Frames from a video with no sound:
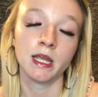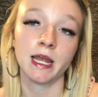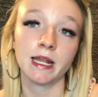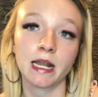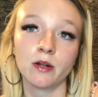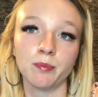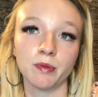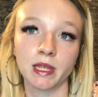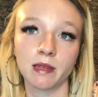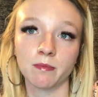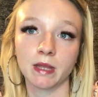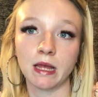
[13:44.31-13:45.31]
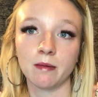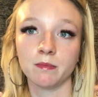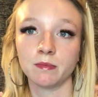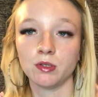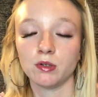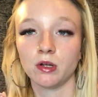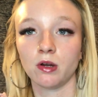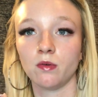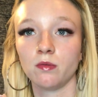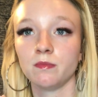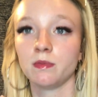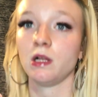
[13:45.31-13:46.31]
And I don't blame them,
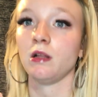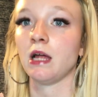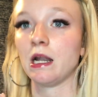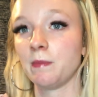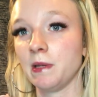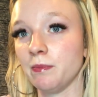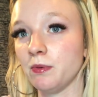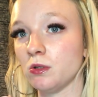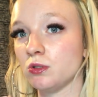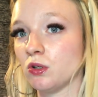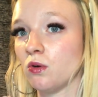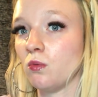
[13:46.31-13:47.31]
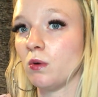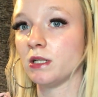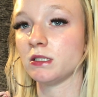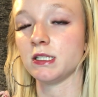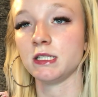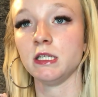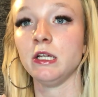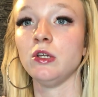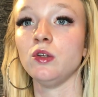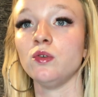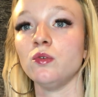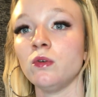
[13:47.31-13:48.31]
A lot of people don't want to see
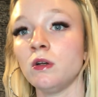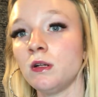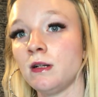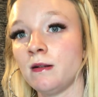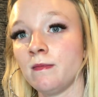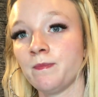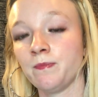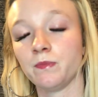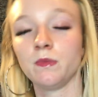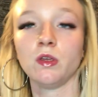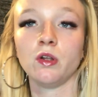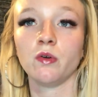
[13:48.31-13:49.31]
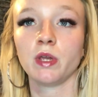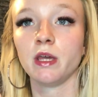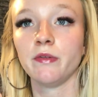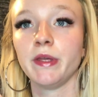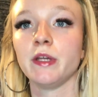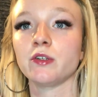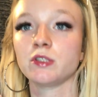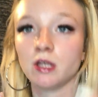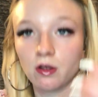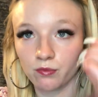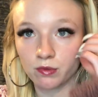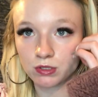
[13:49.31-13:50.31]
you, killing
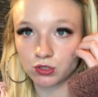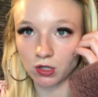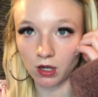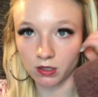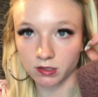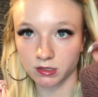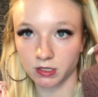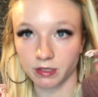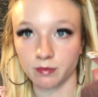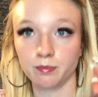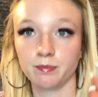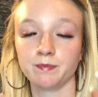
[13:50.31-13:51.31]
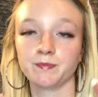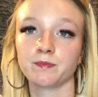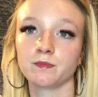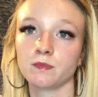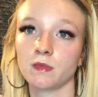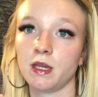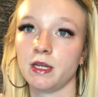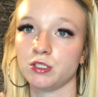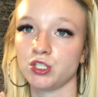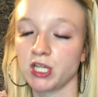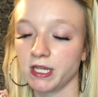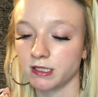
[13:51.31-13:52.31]
yourself with drugs and
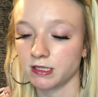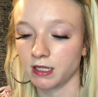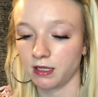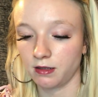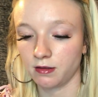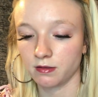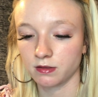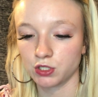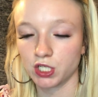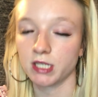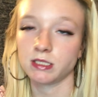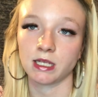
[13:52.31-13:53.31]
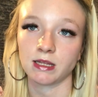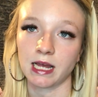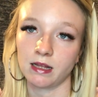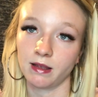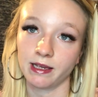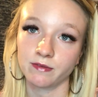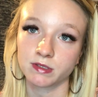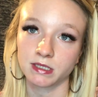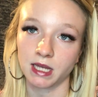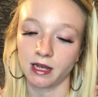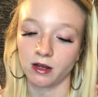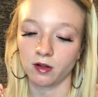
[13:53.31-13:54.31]
chasing that
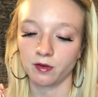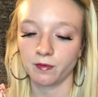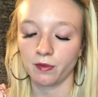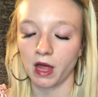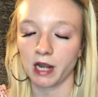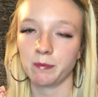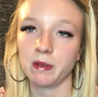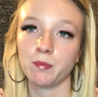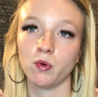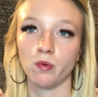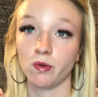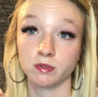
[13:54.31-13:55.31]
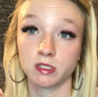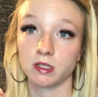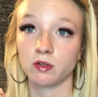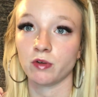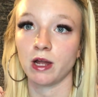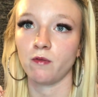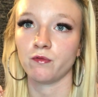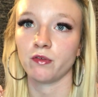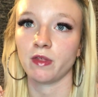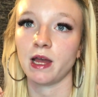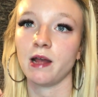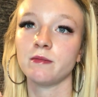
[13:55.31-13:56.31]
lifestyle. A lot of people won't stick around for
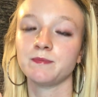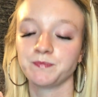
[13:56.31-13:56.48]
that.